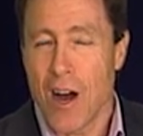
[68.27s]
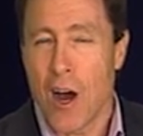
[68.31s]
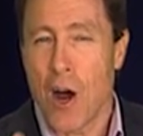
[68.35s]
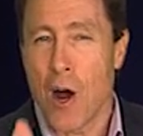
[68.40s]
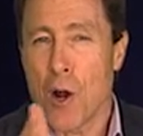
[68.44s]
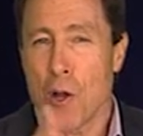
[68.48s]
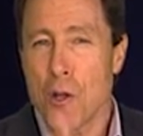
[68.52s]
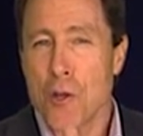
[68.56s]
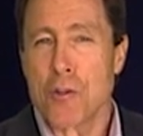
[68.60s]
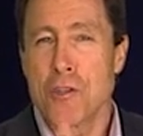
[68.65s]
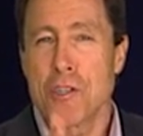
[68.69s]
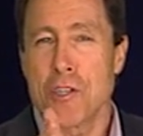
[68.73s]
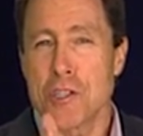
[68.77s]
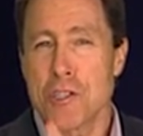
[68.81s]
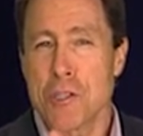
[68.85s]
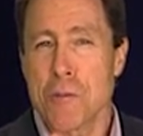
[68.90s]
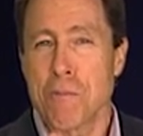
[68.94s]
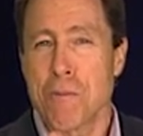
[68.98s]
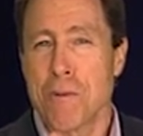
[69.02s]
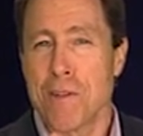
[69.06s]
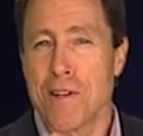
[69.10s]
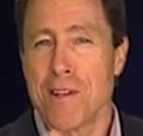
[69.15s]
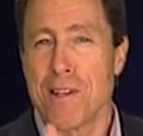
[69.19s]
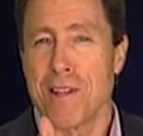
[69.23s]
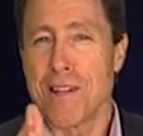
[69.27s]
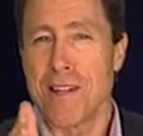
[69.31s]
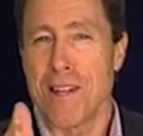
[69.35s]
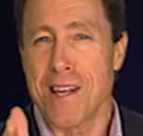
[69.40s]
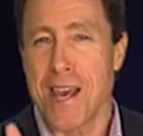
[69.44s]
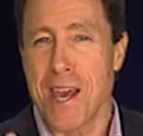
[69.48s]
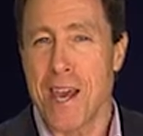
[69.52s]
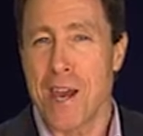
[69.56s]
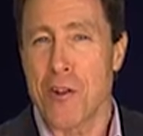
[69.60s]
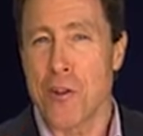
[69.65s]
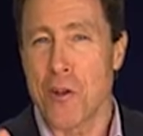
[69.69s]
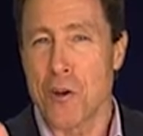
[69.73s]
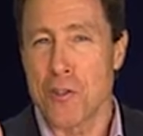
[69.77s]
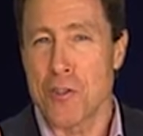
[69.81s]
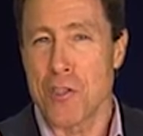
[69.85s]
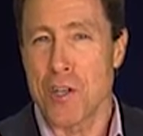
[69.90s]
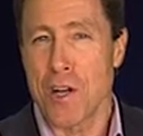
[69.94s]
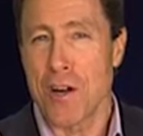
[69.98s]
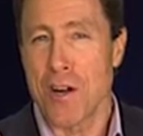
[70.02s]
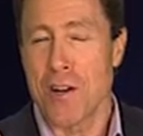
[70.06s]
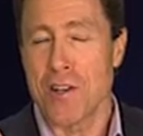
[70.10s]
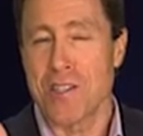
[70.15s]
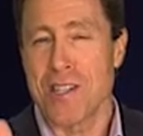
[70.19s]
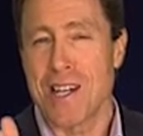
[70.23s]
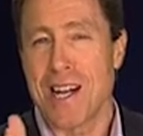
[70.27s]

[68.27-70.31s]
are you disciplined in those areas?